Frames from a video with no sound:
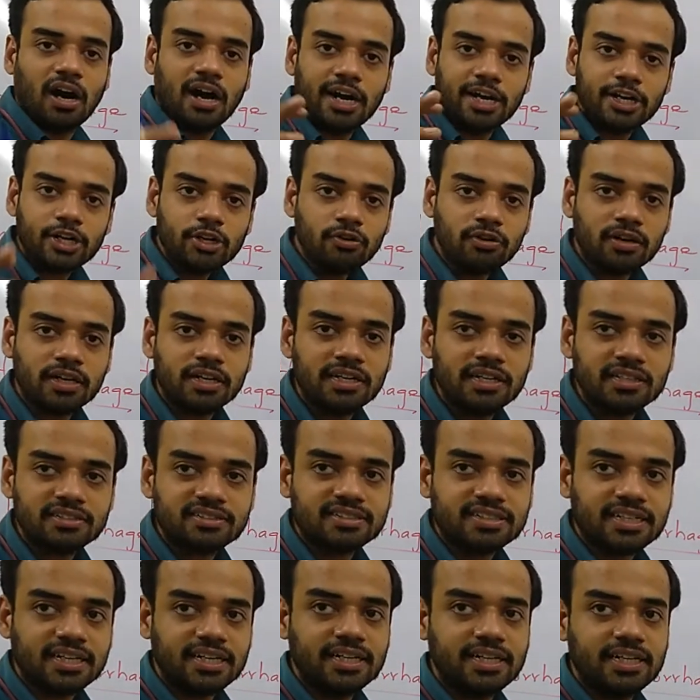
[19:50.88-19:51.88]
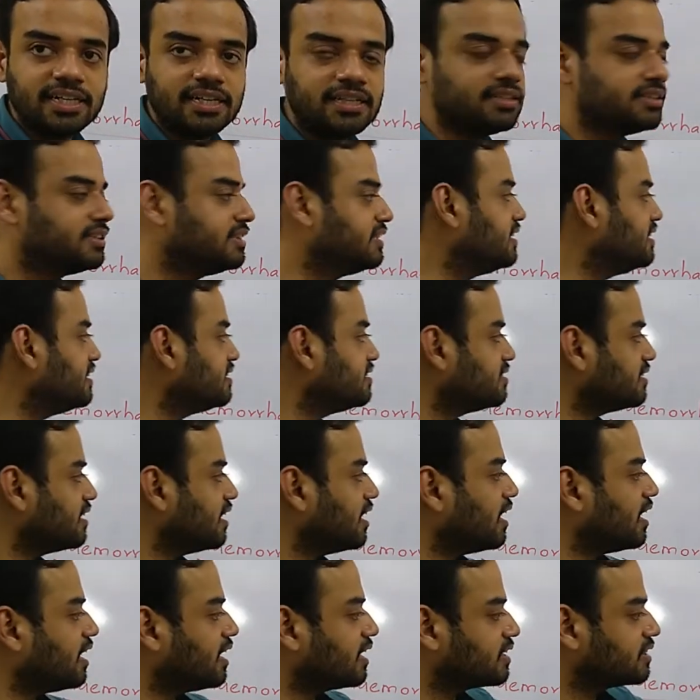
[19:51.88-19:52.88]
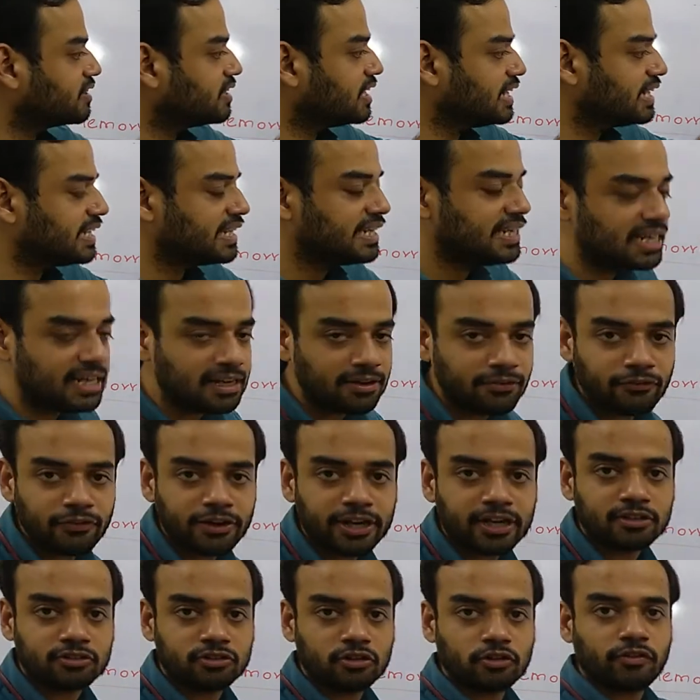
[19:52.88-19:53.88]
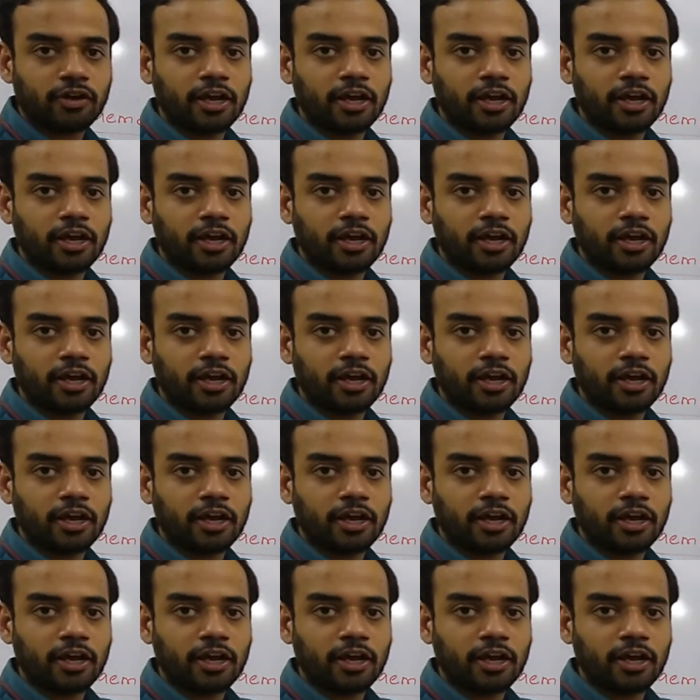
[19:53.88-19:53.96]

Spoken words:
are you understanding? These are the ill effects of